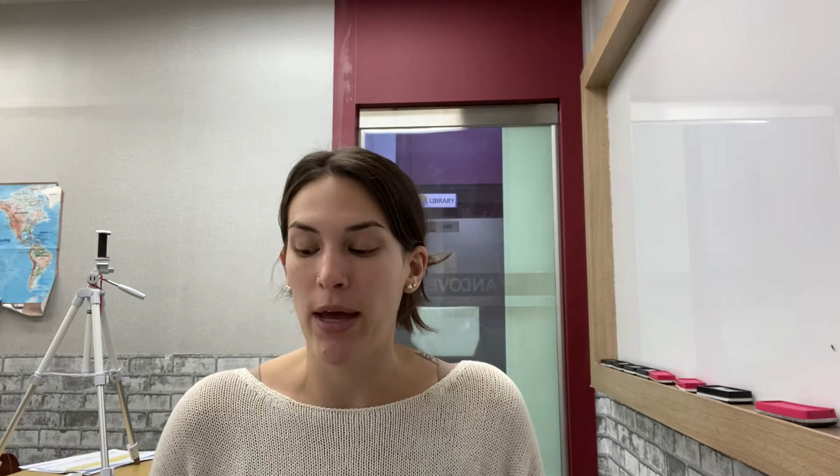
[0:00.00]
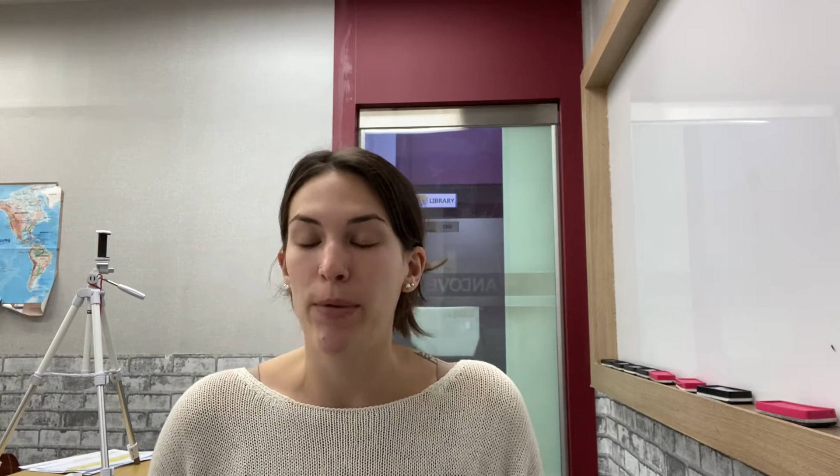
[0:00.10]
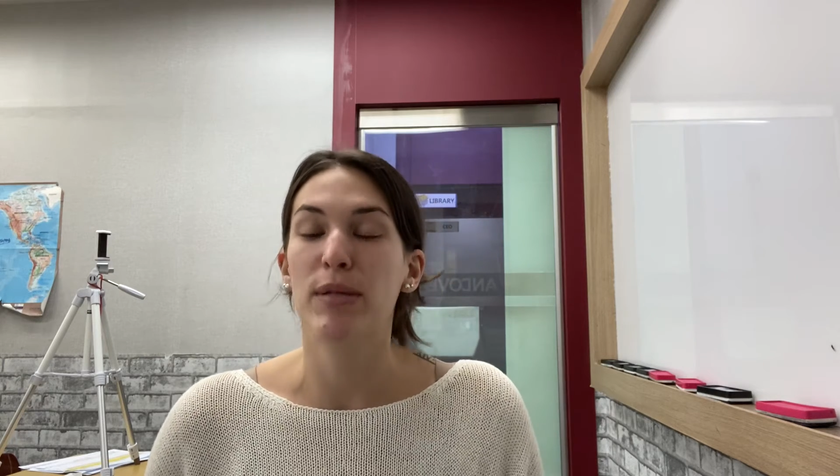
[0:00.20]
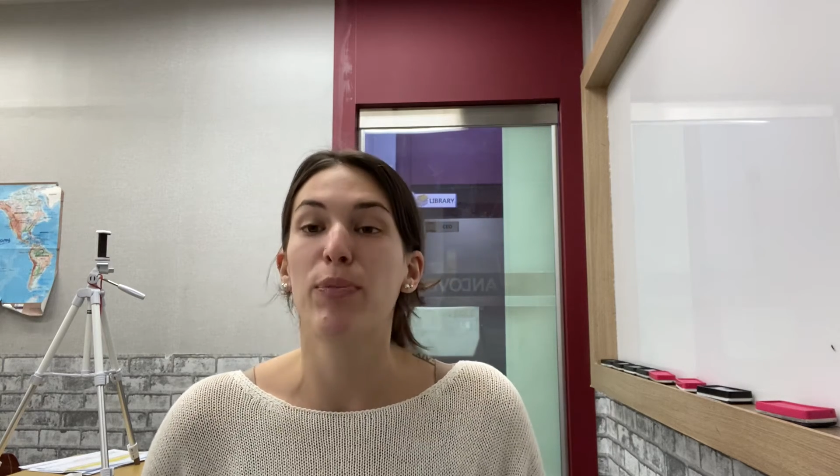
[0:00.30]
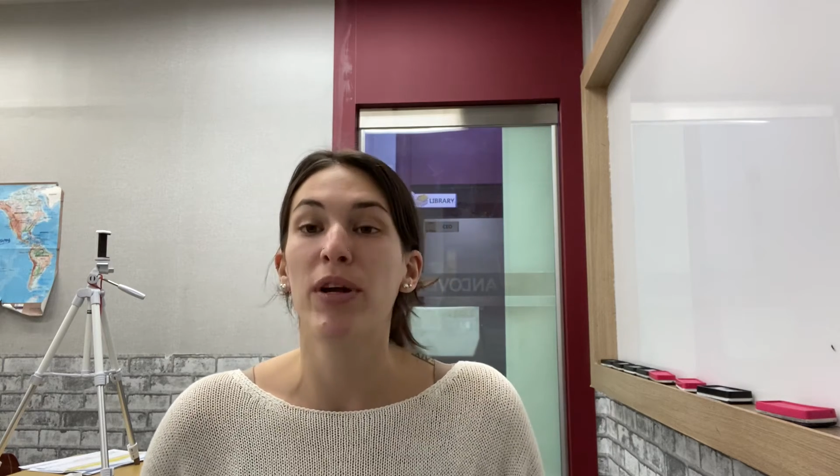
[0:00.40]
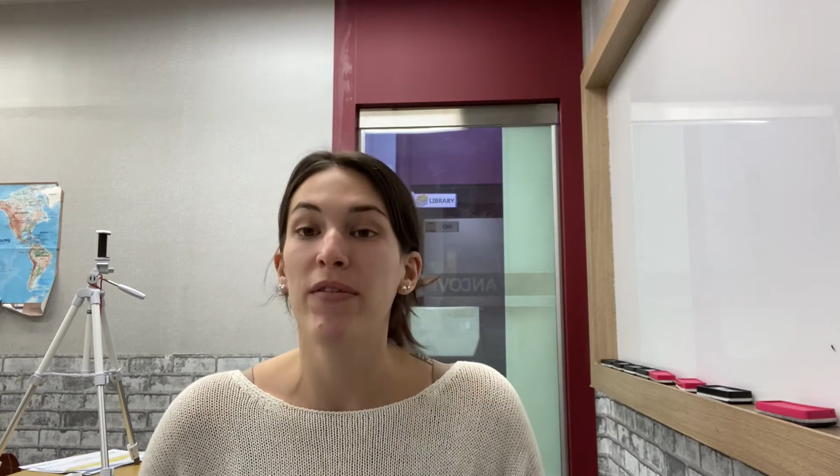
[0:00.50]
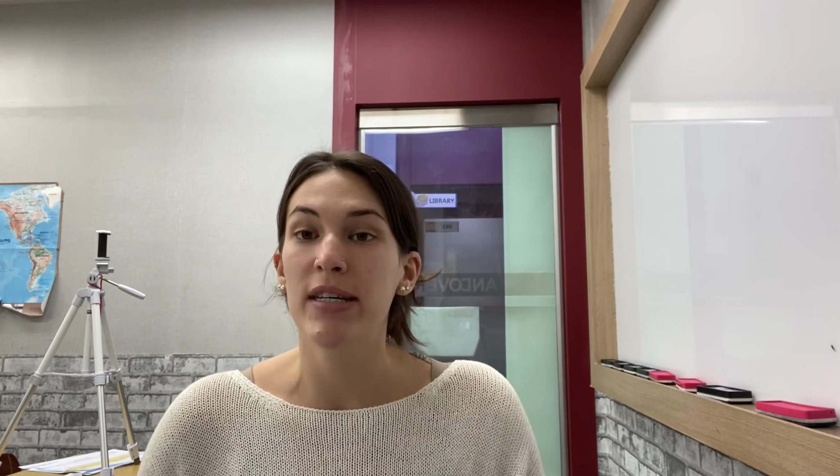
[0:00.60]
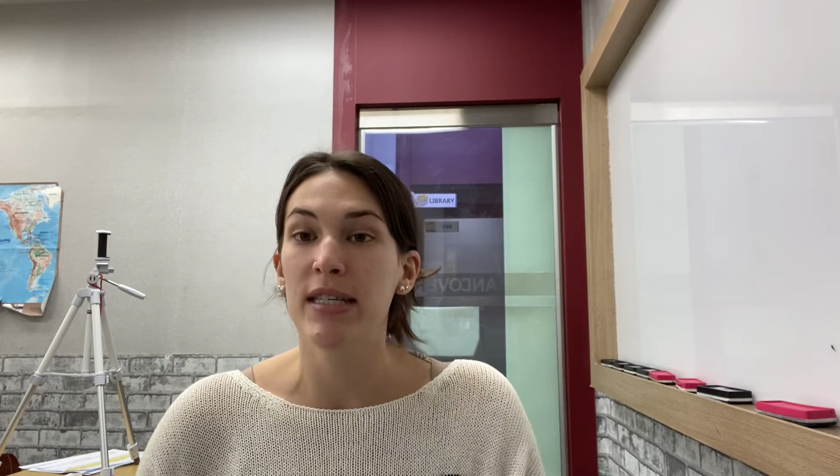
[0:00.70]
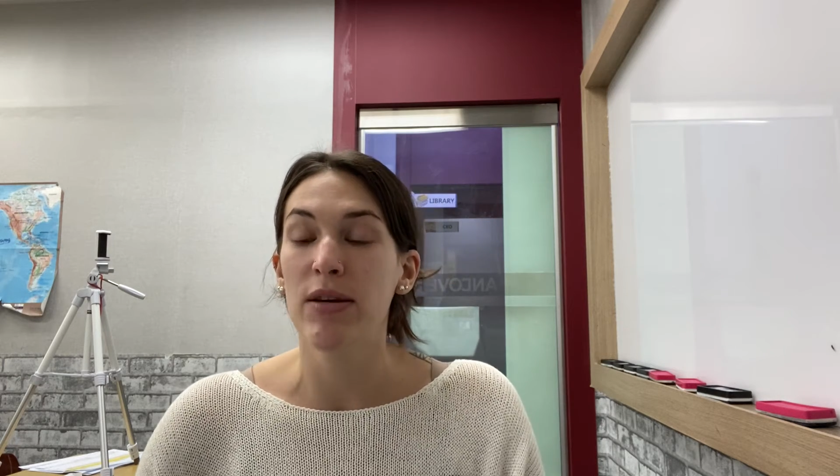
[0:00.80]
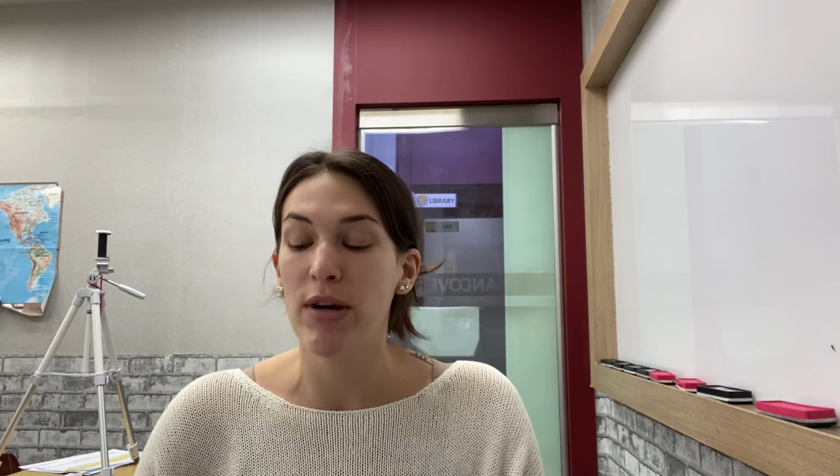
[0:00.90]
It was
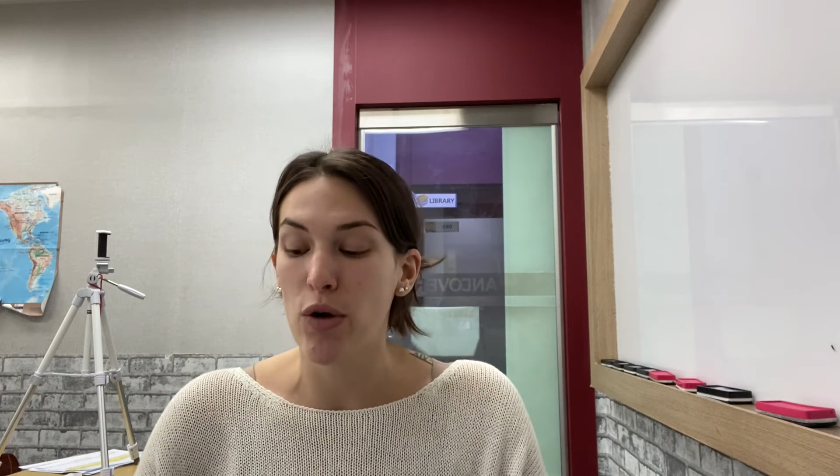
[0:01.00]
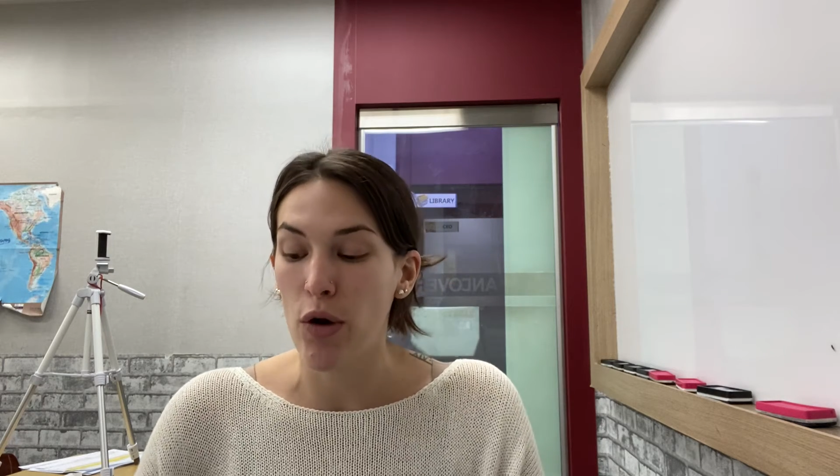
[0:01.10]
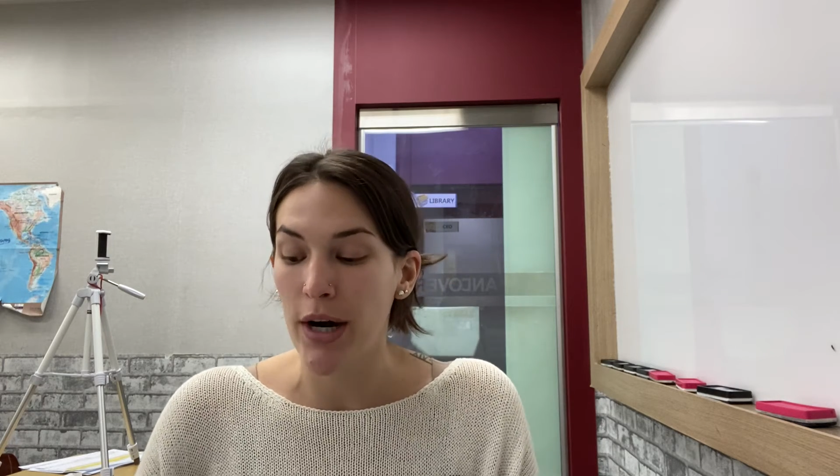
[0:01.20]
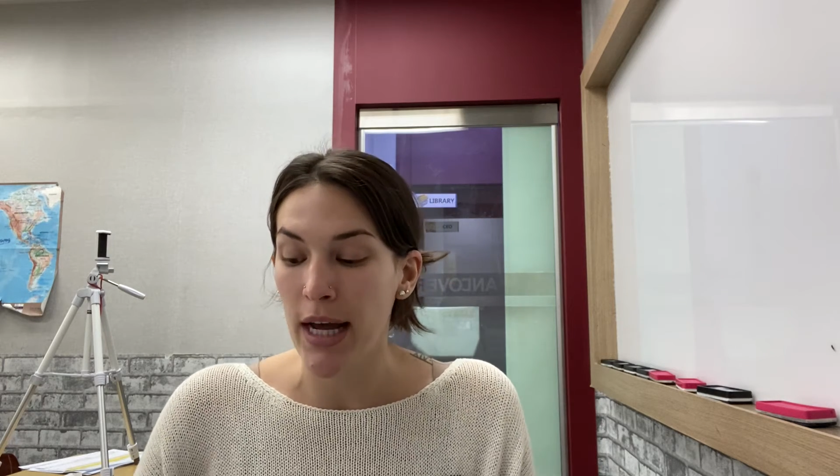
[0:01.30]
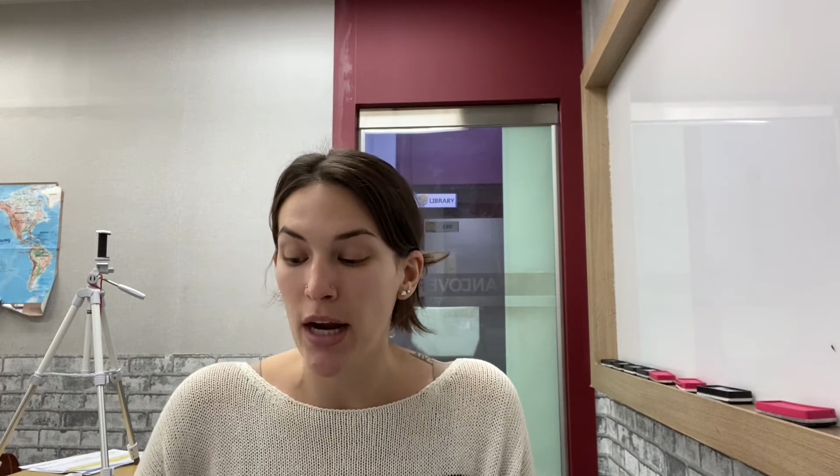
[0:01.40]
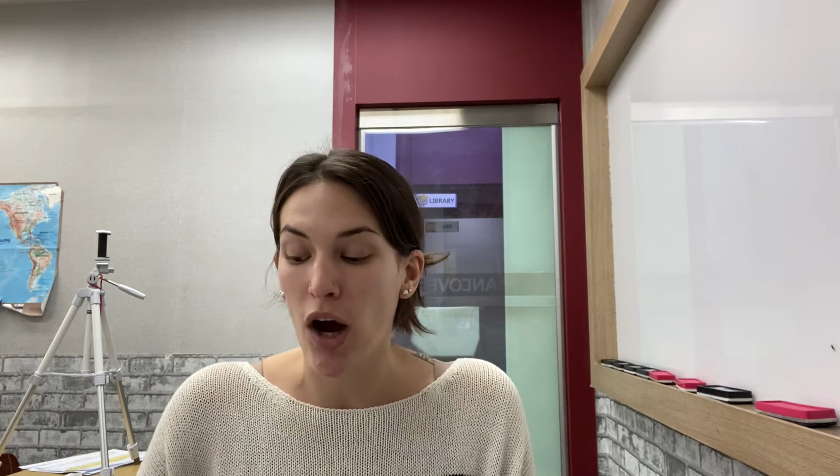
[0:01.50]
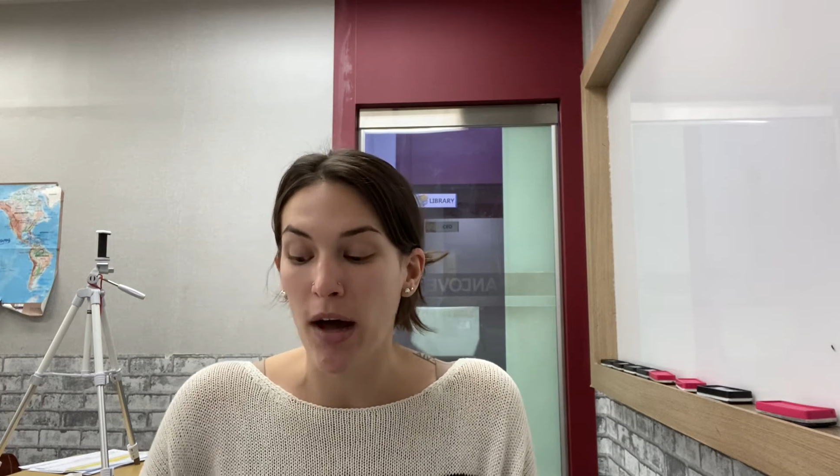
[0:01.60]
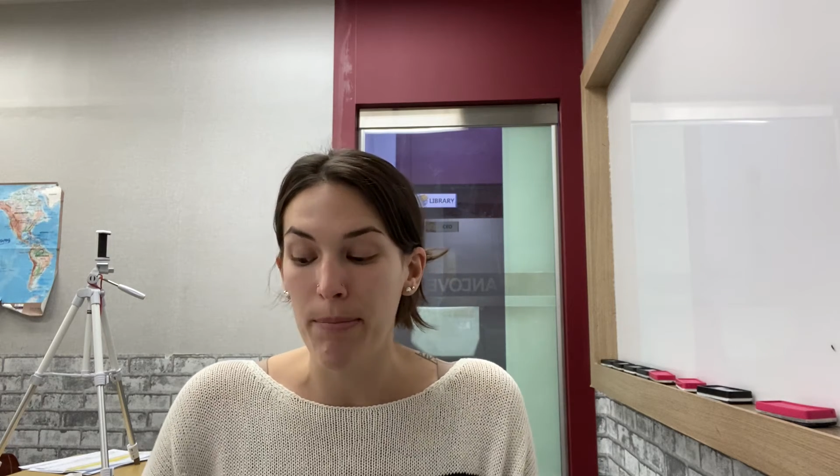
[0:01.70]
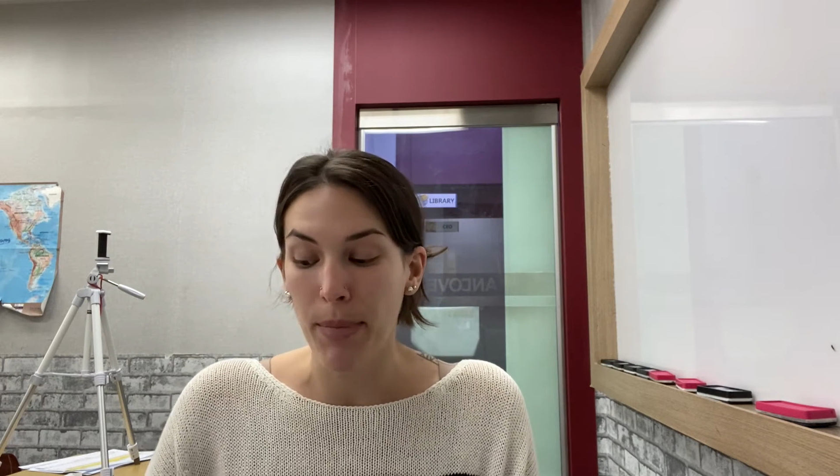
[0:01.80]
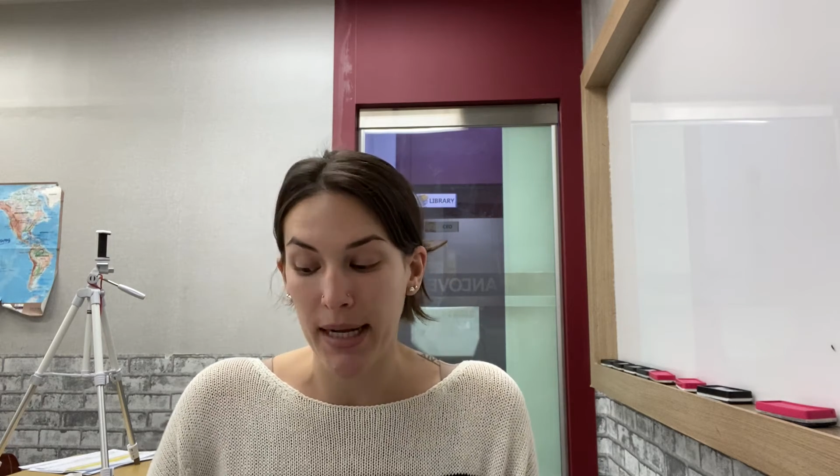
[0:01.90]
previously recorded
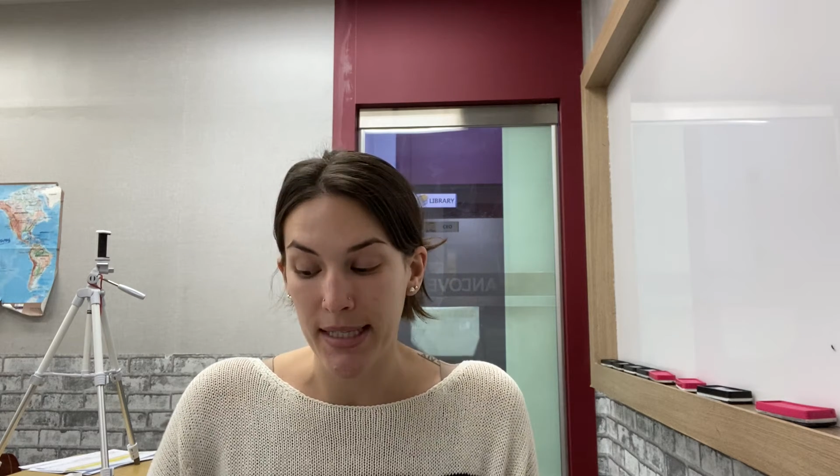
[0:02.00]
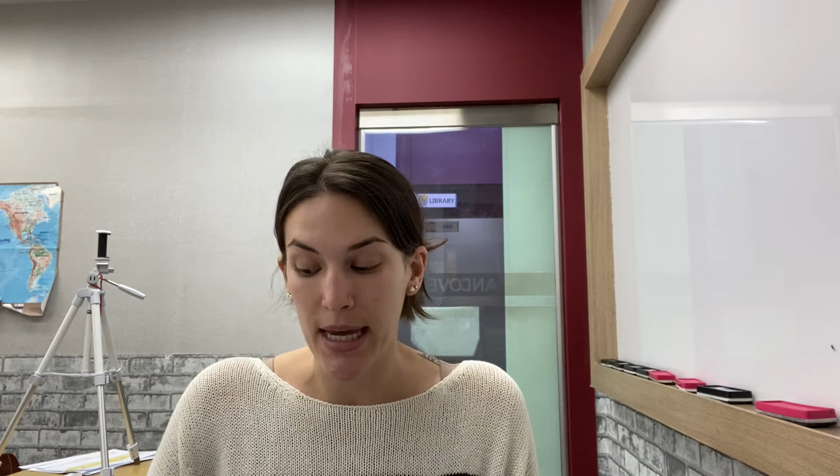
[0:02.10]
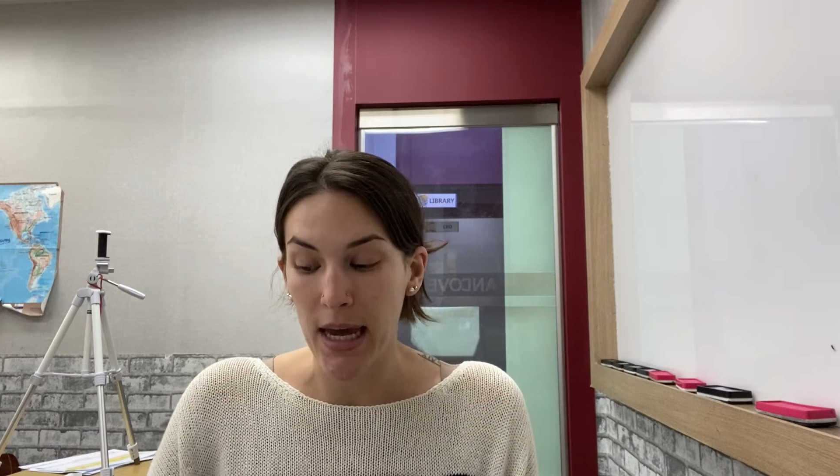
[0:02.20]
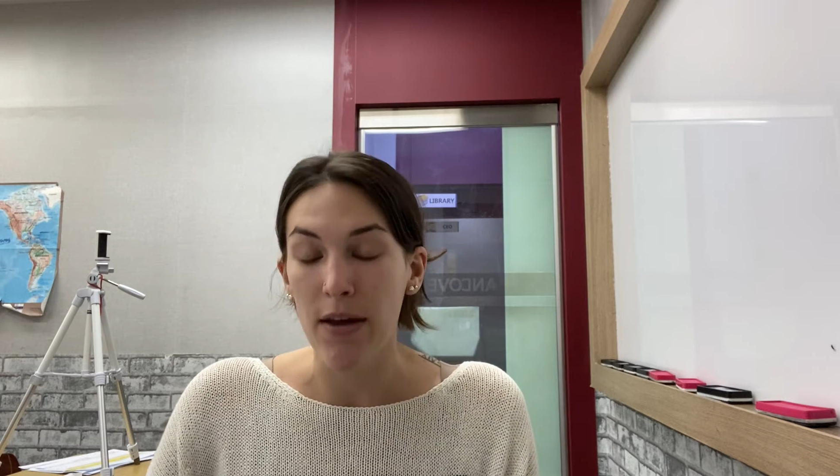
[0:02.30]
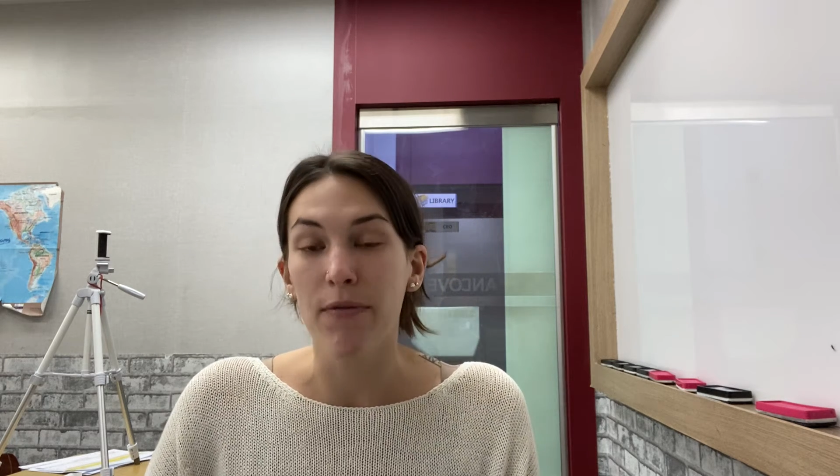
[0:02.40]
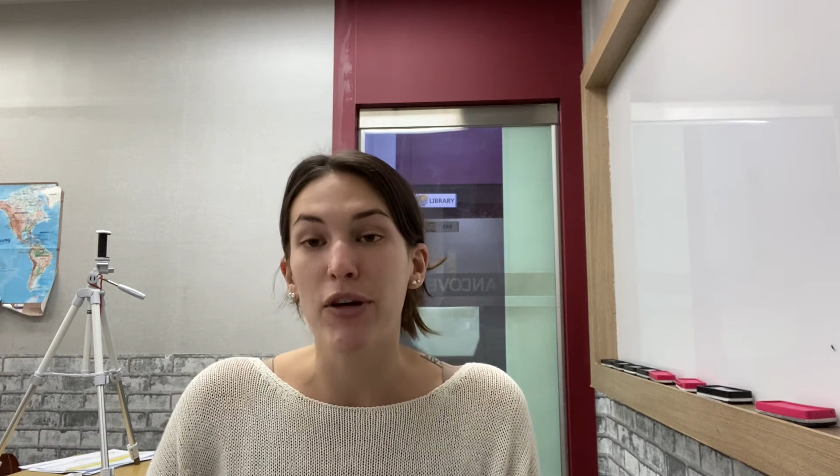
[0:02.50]
on Monday